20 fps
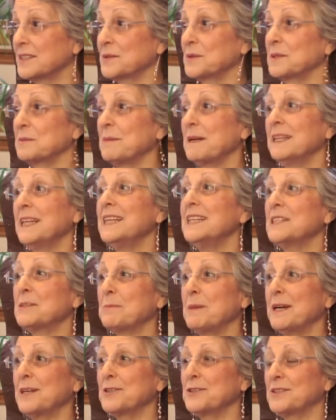This was my
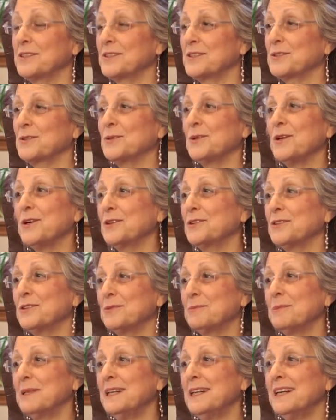latest passion. So
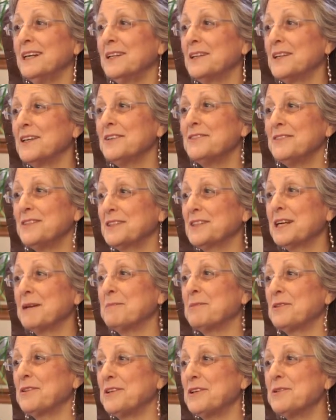long-term love is
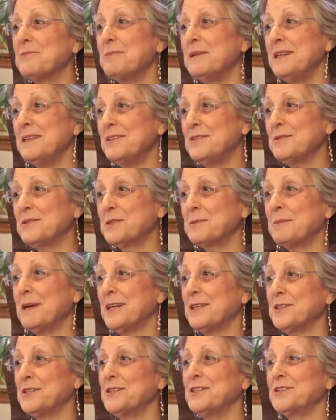couple therapy, newest
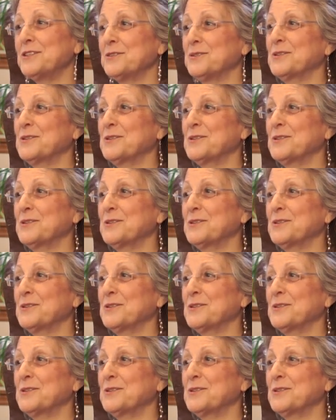passion is